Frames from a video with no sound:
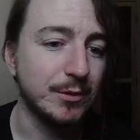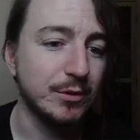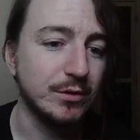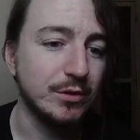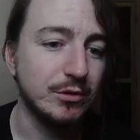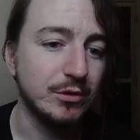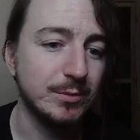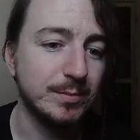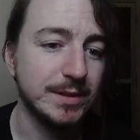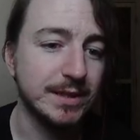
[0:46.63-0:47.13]
going
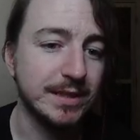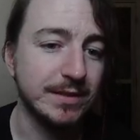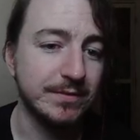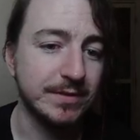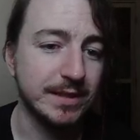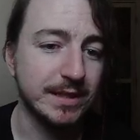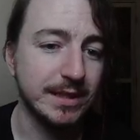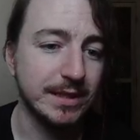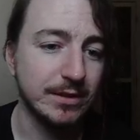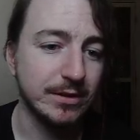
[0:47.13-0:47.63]
to
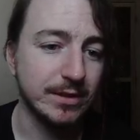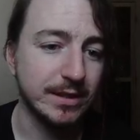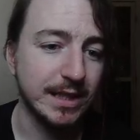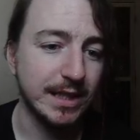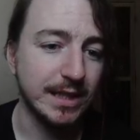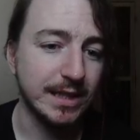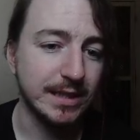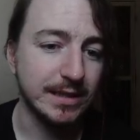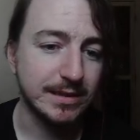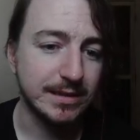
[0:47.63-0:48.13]
specifically look
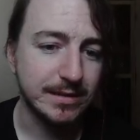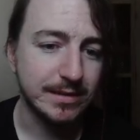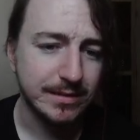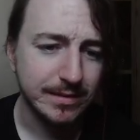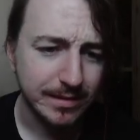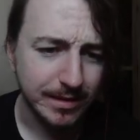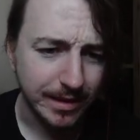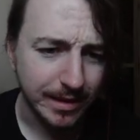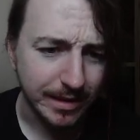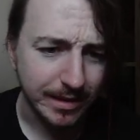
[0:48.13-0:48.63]
at
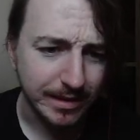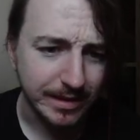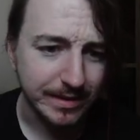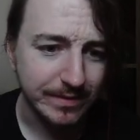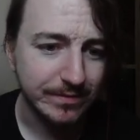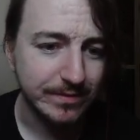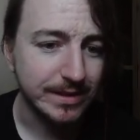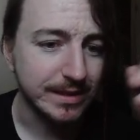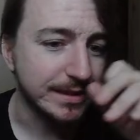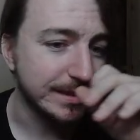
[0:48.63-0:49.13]

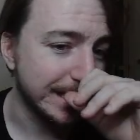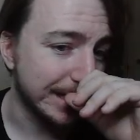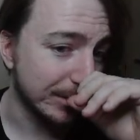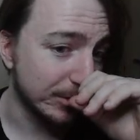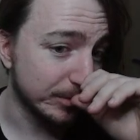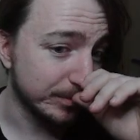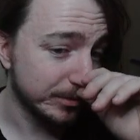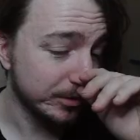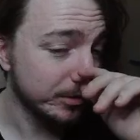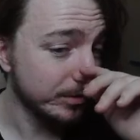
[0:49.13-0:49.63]
ENFANT
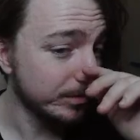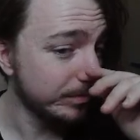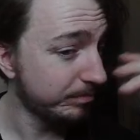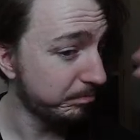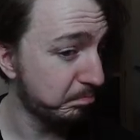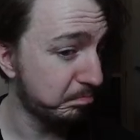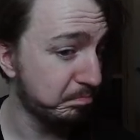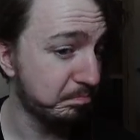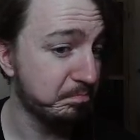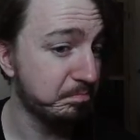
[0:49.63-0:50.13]
Terrible,
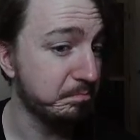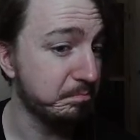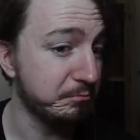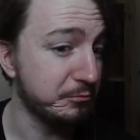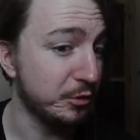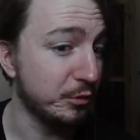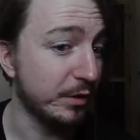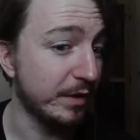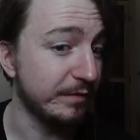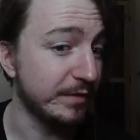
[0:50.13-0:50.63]

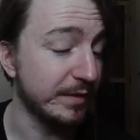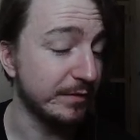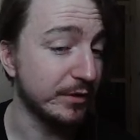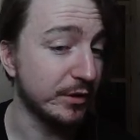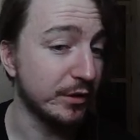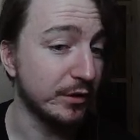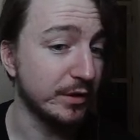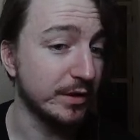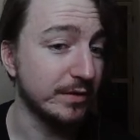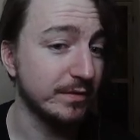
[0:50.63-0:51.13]
who I've never
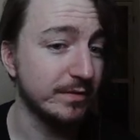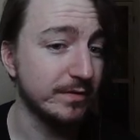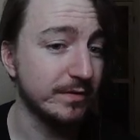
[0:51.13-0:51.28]
heard of.